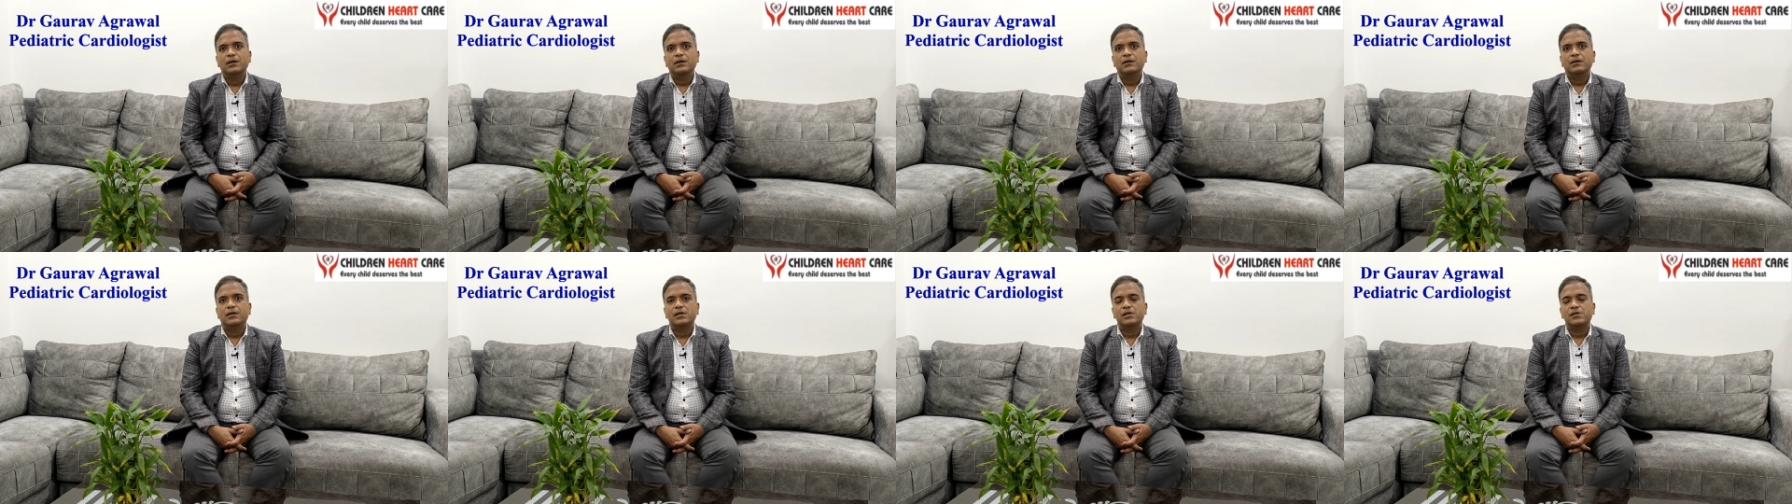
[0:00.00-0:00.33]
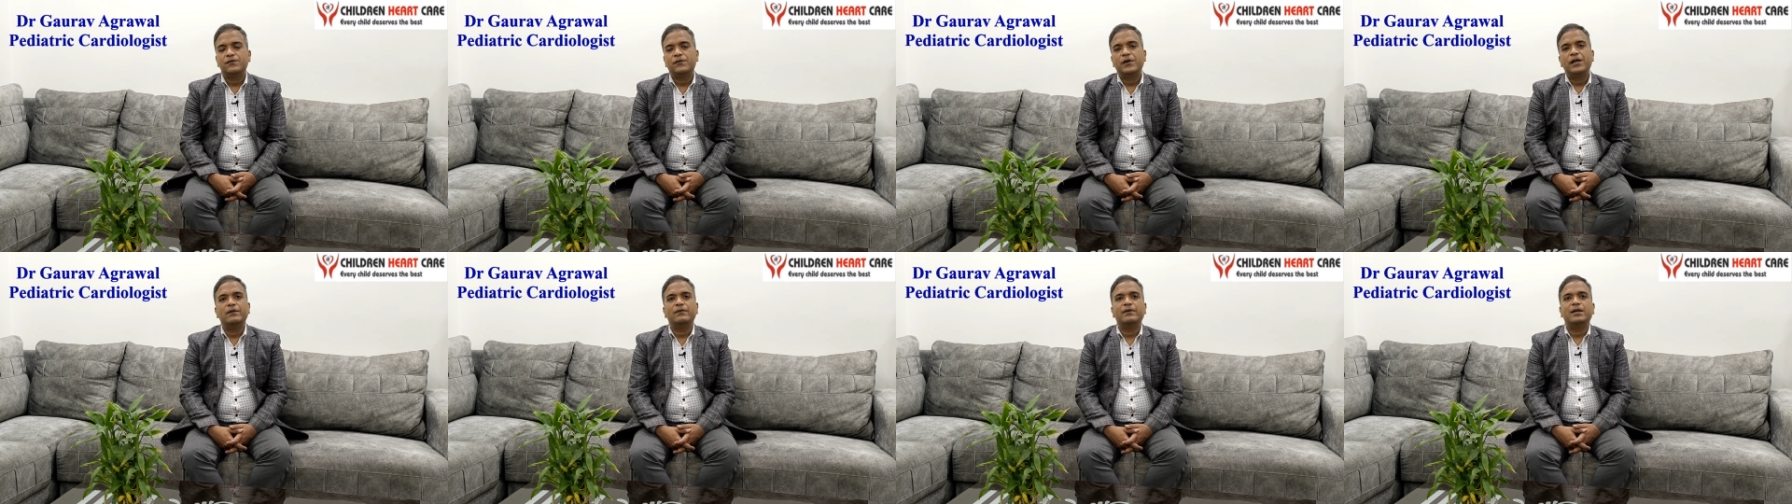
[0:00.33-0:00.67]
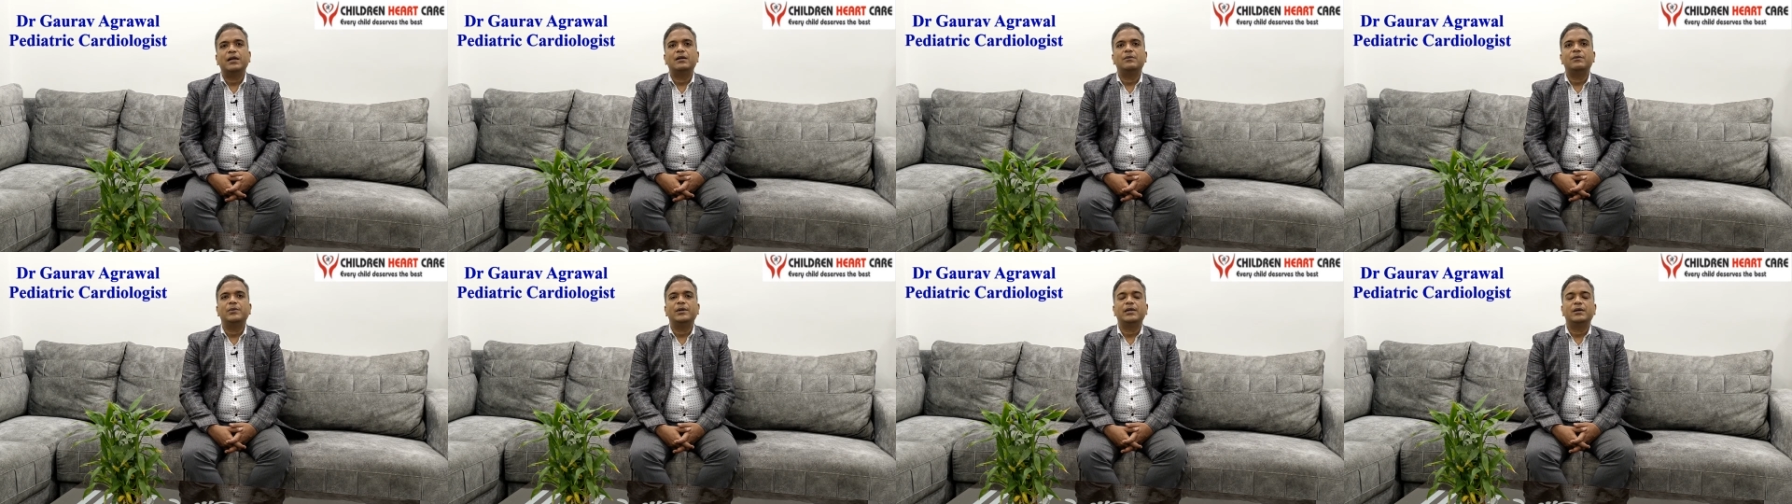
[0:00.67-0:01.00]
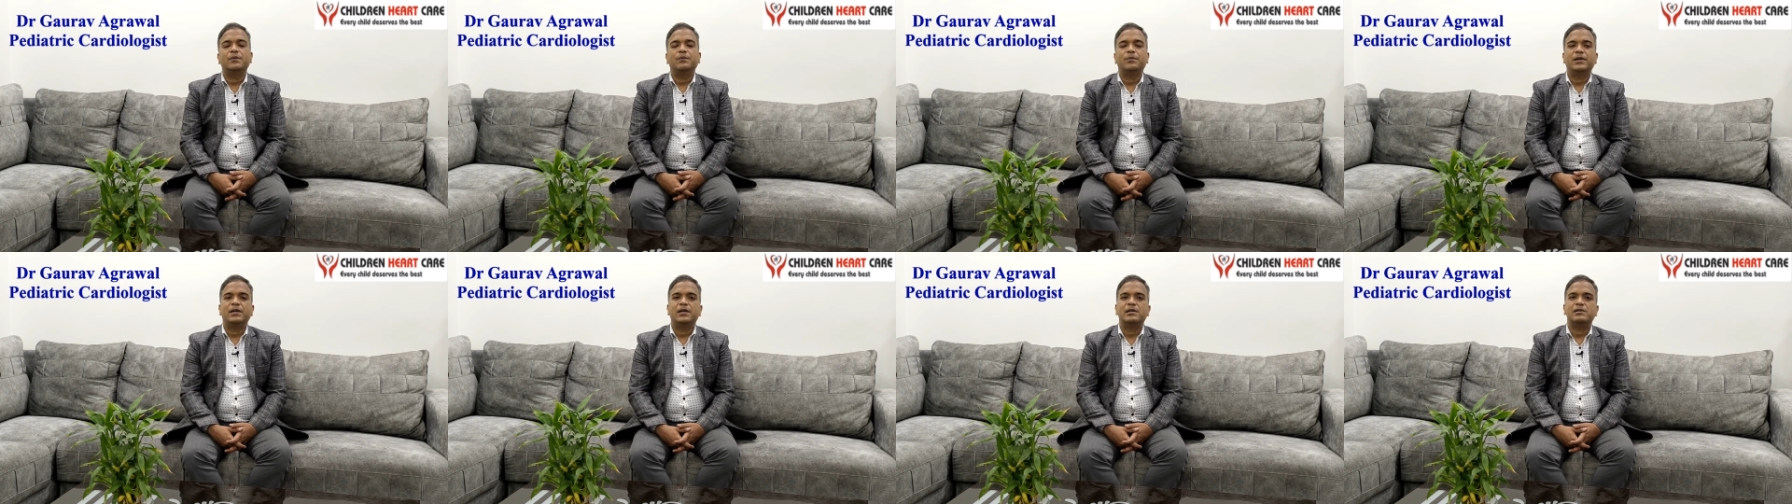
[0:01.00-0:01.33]
This valve can be
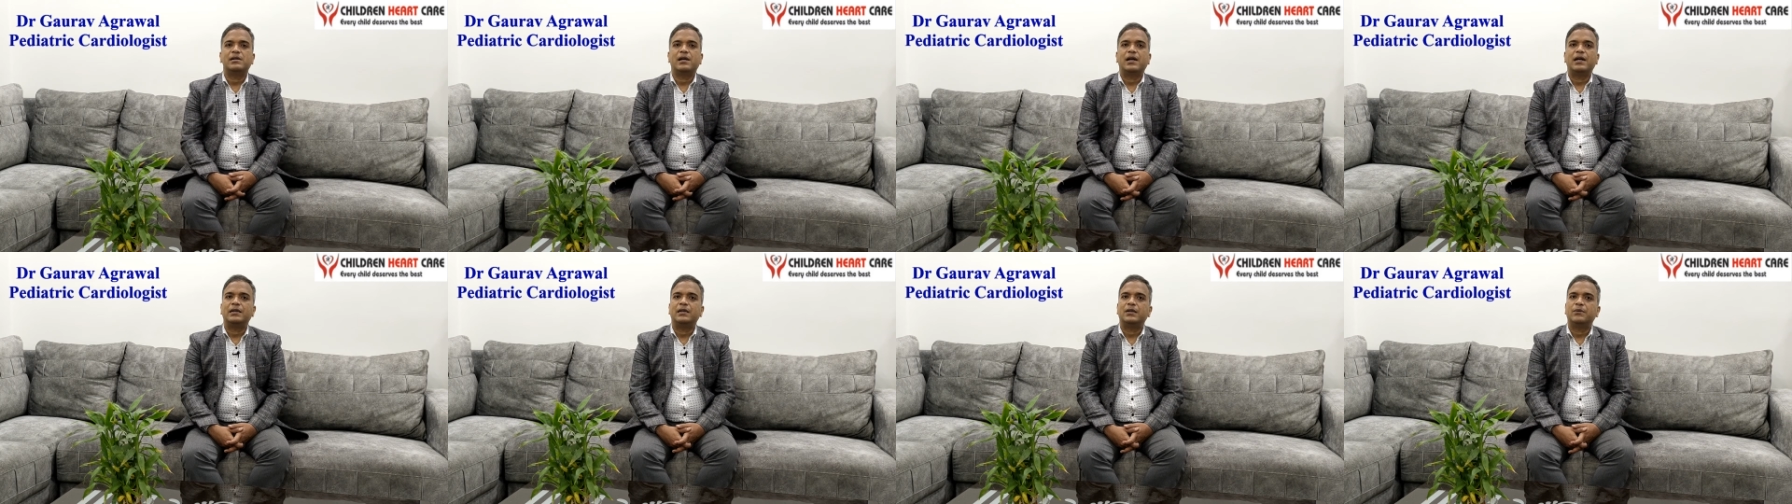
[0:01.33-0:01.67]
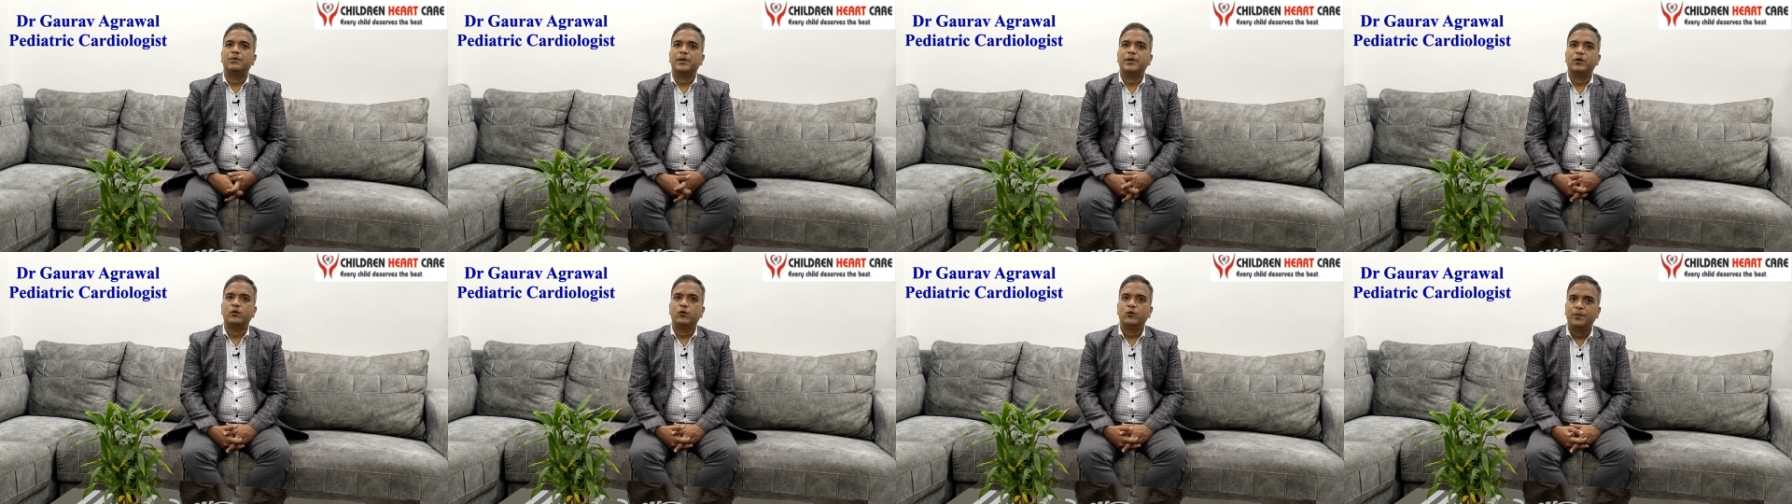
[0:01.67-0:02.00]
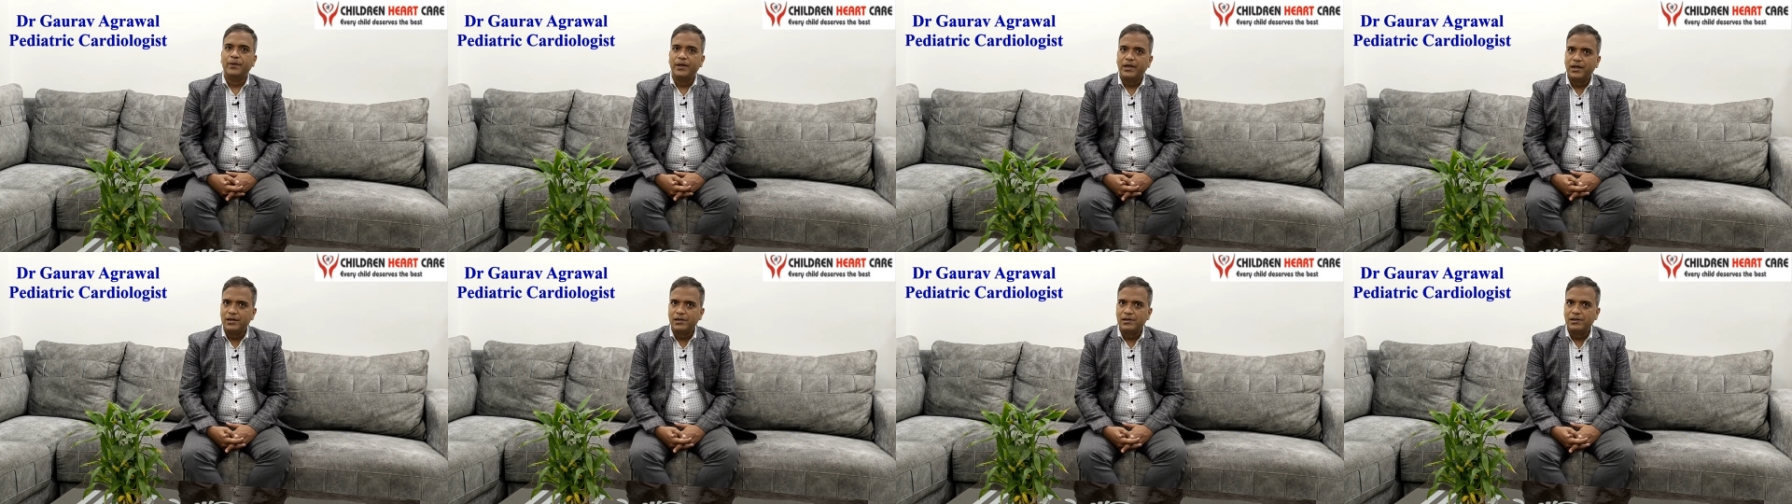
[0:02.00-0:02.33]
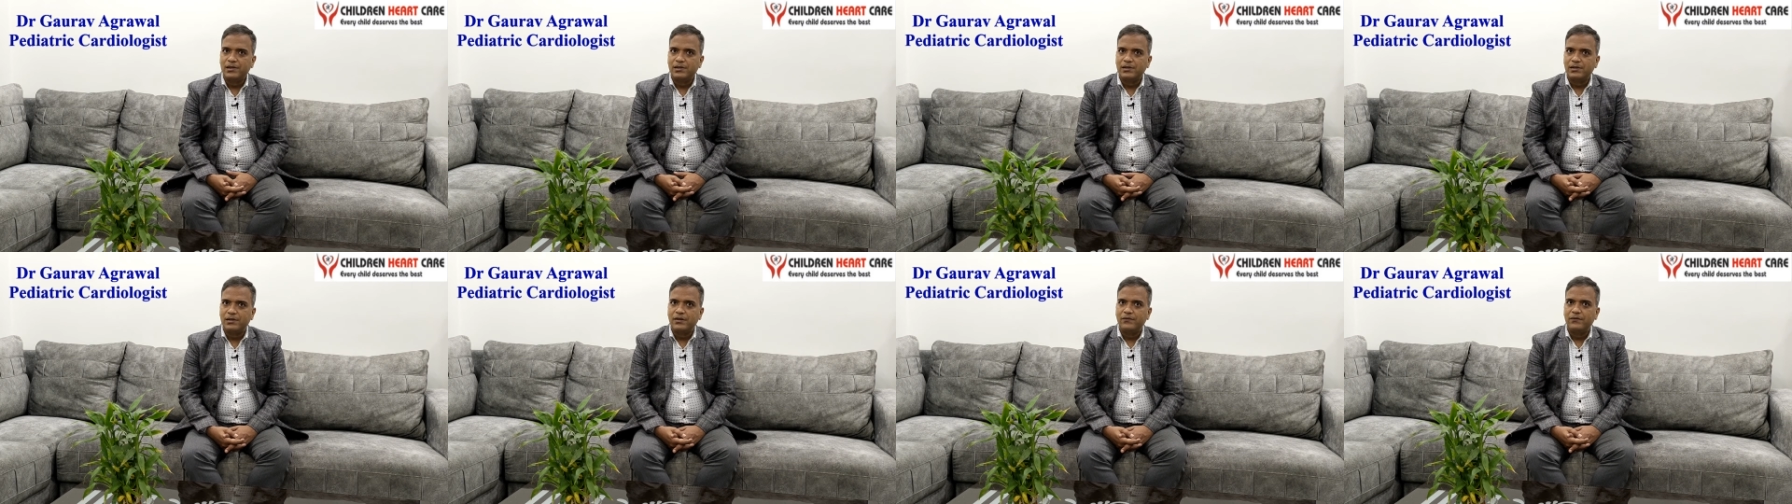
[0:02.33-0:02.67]
replaced either by open heart
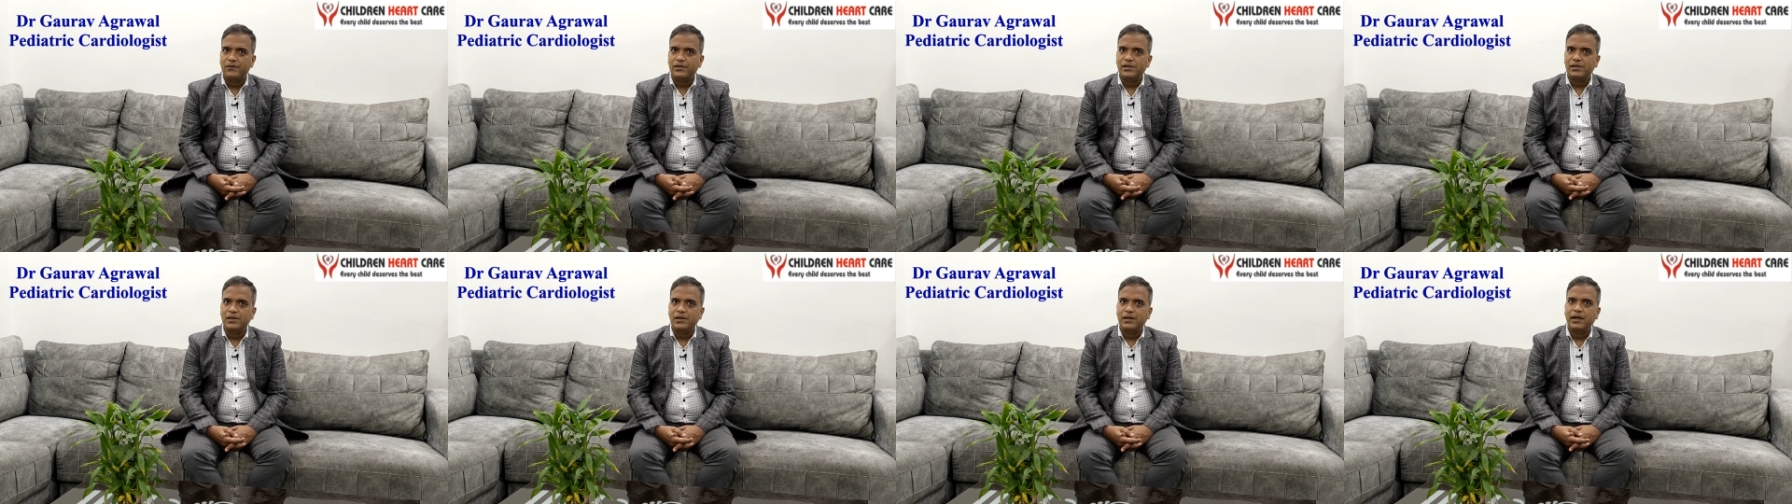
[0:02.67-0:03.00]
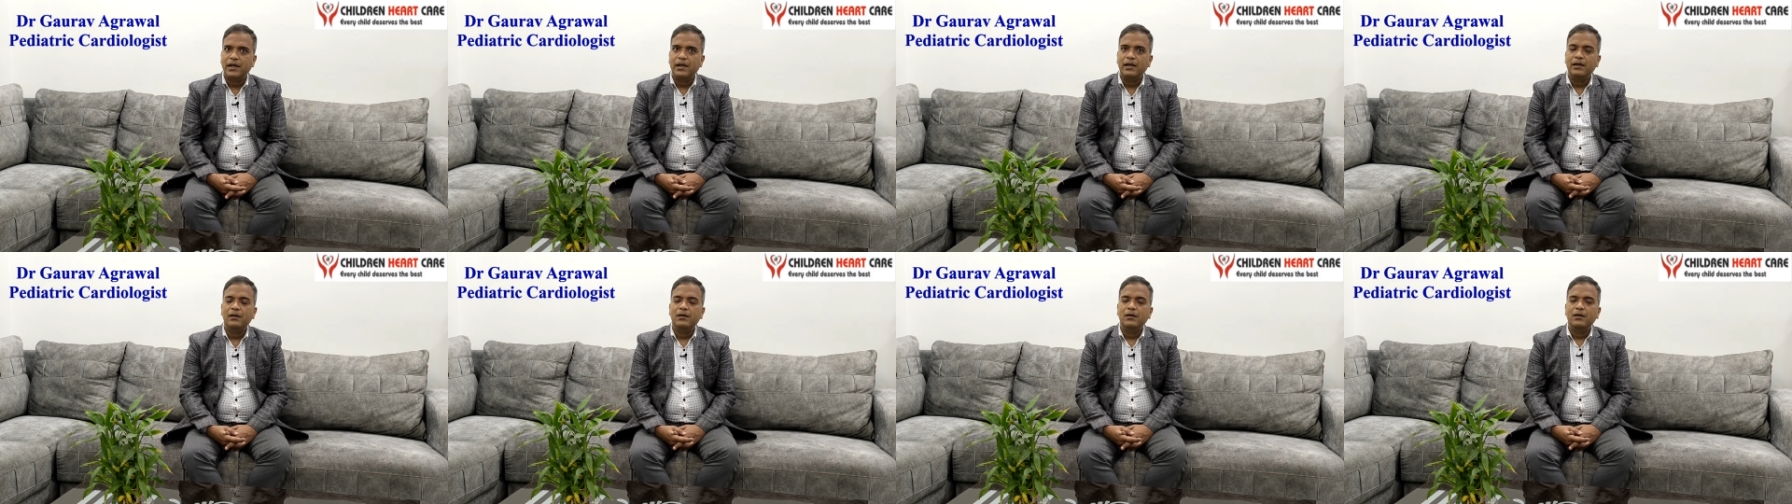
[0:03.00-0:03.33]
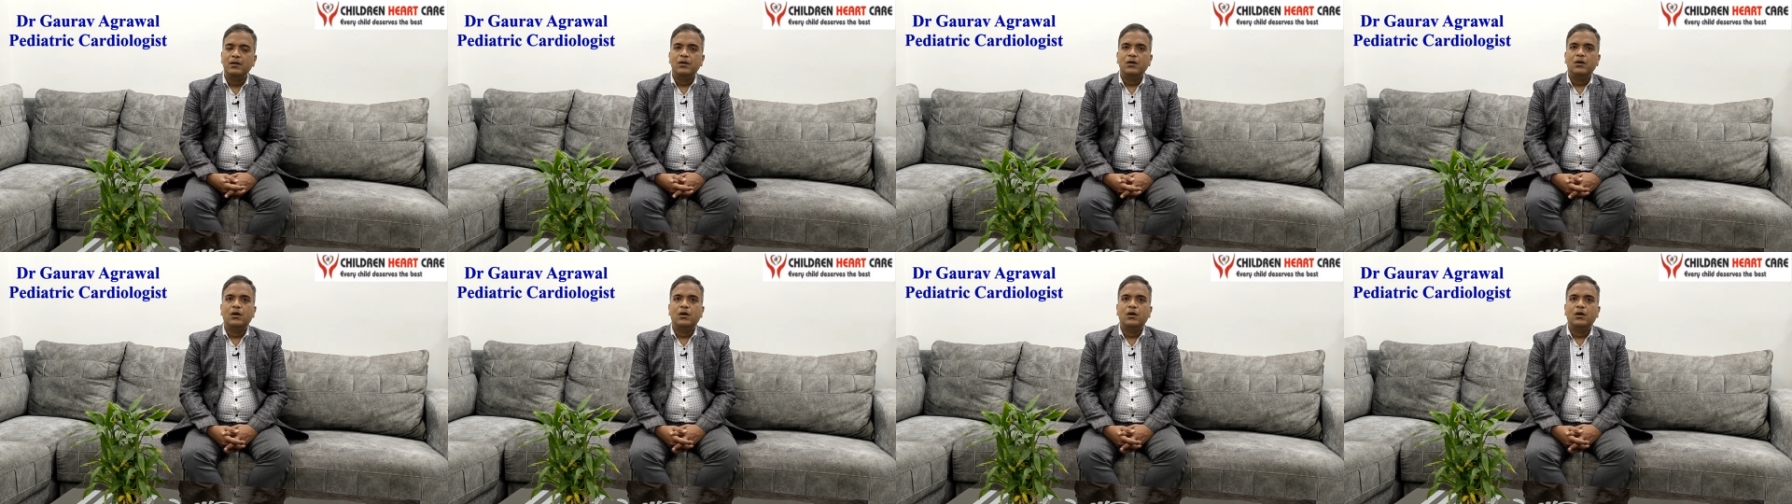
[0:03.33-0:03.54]
surgery once again,